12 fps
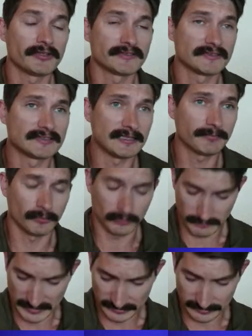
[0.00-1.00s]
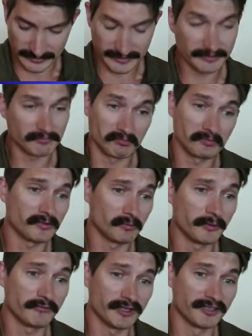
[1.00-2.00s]
This example with my client,
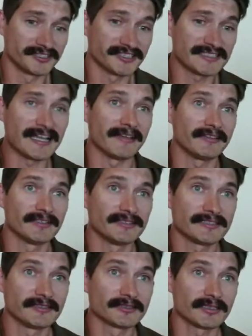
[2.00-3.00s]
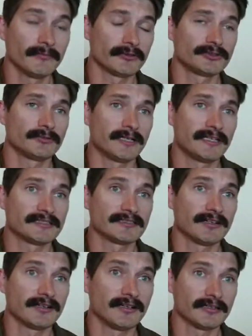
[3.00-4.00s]
we've done just that. The sales conversion rate has
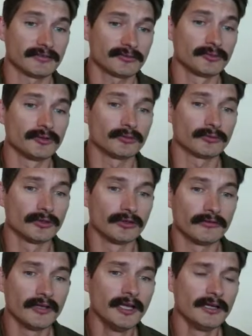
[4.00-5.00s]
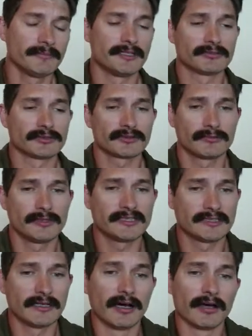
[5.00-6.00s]
gone through the roof because we're
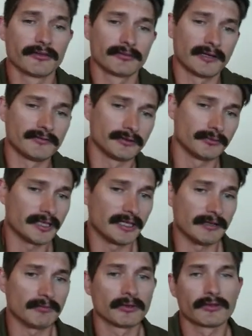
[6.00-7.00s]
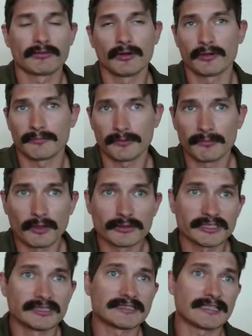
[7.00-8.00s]
squeezing all the revenue we can. We're throwing
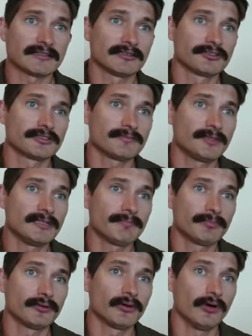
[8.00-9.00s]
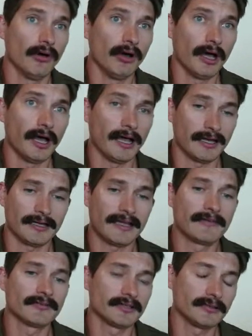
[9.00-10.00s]
promotions at those people,
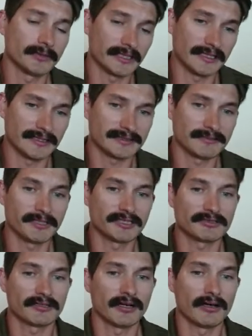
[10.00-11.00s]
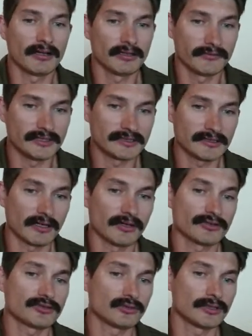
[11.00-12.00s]
everything we can to make sure all of these
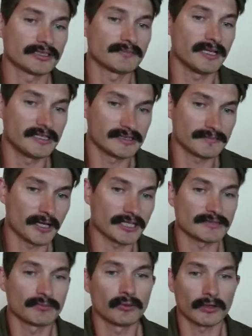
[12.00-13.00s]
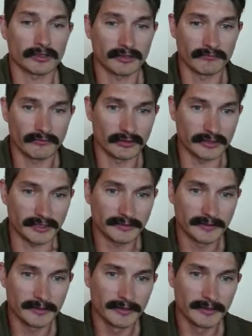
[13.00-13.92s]
calls, or as many as possible, are converting.